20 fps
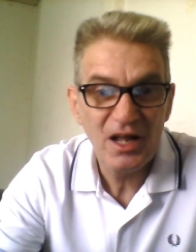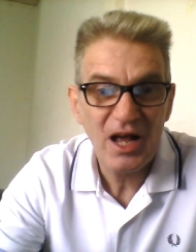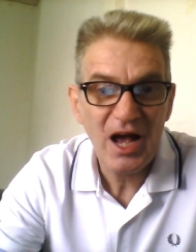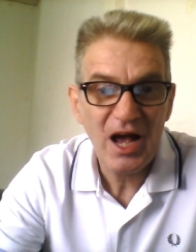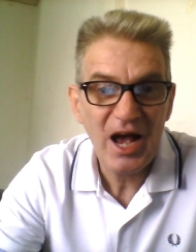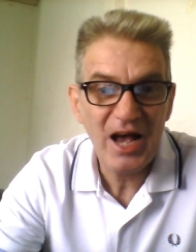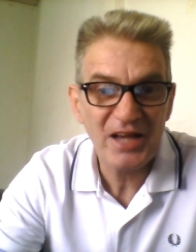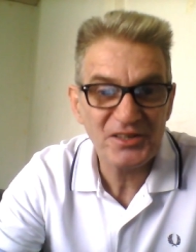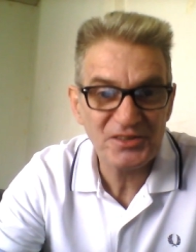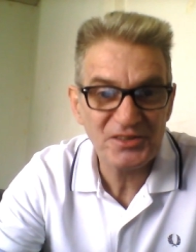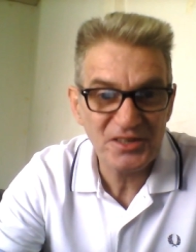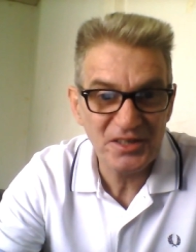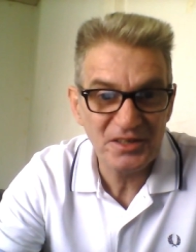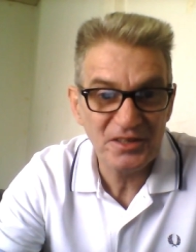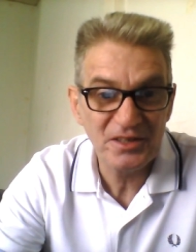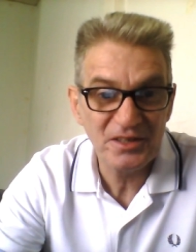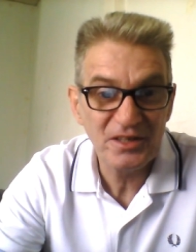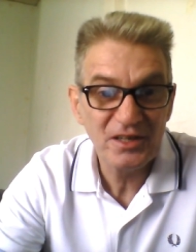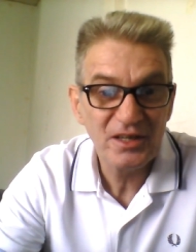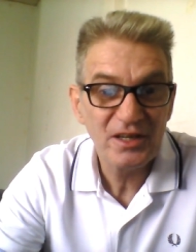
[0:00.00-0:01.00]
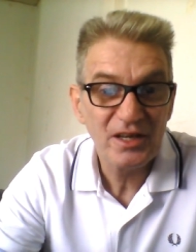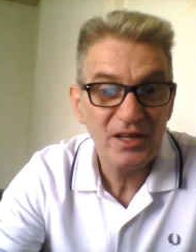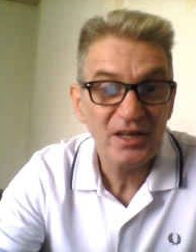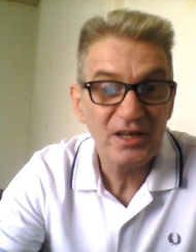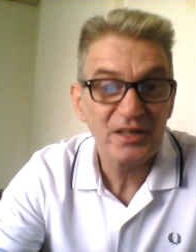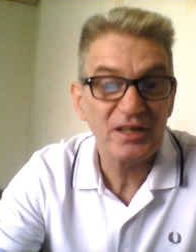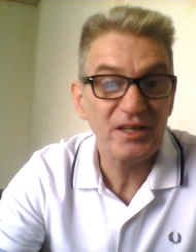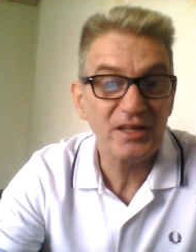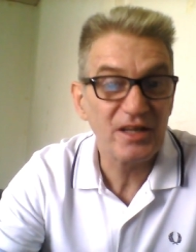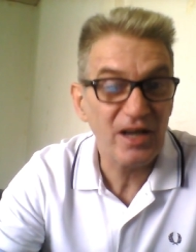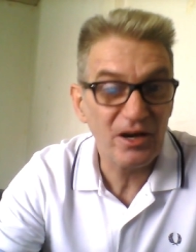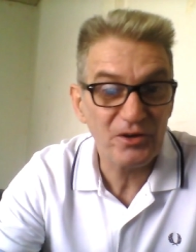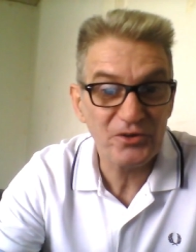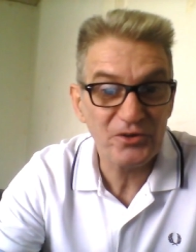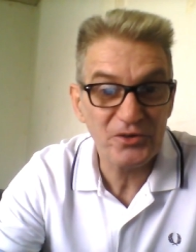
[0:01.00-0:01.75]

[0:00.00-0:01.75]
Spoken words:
As in, Gin khao ru